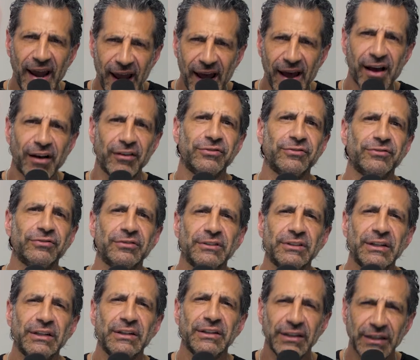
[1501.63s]
have
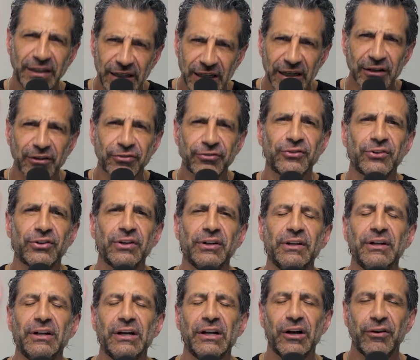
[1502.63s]
the gift
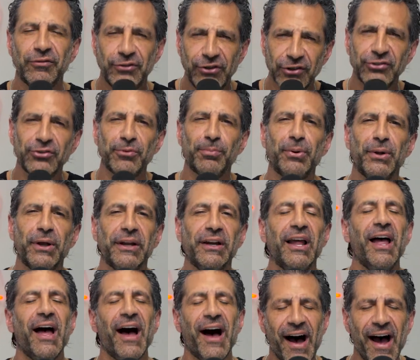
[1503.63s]
of discipline.
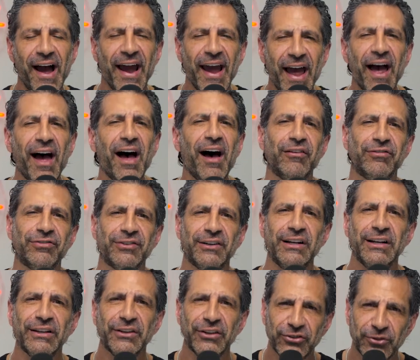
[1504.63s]
I have
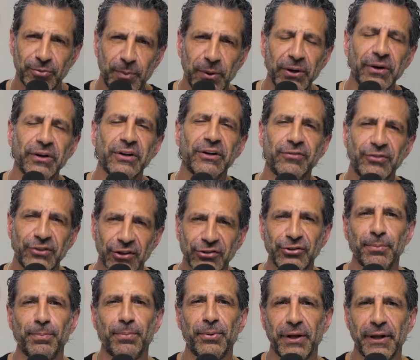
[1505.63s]
the spirit of
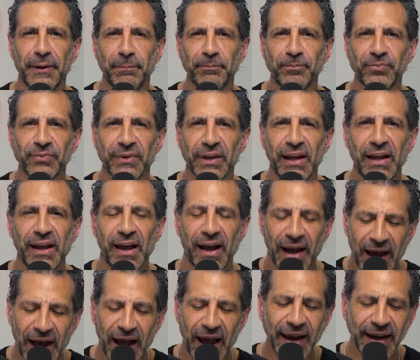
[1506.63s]
discipline.
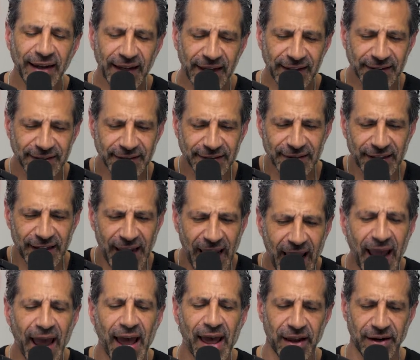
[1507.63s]
I
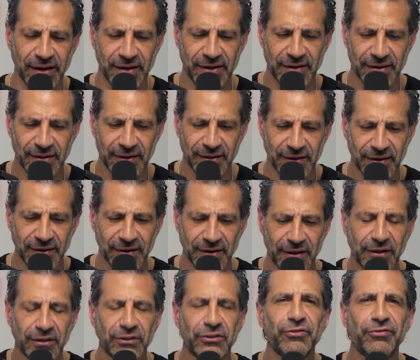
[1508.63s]
can
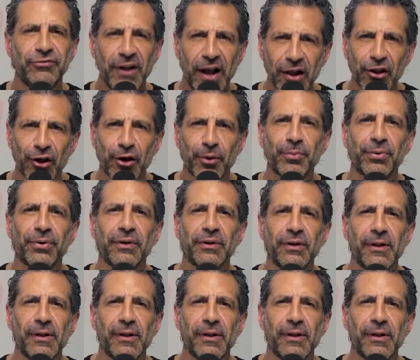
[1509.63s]
develop